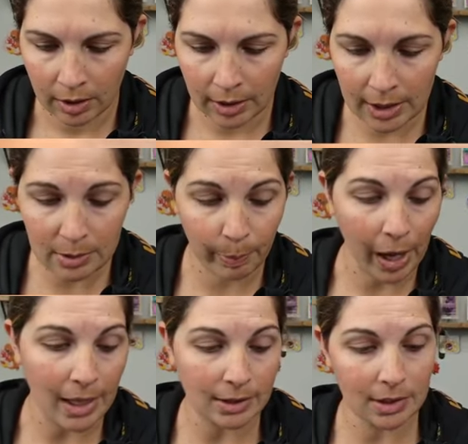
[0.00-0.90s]
This
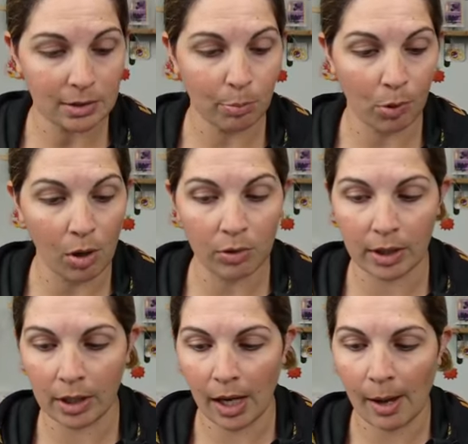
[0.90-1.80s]
box is
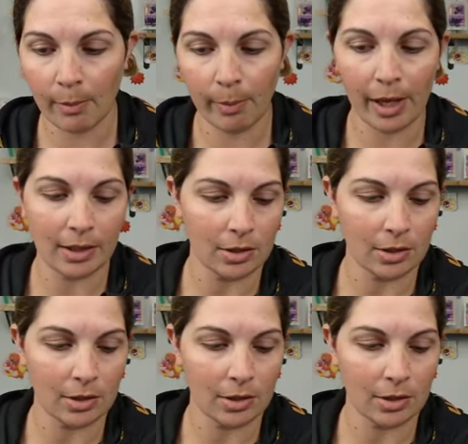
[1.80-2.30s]
broken. I'm about to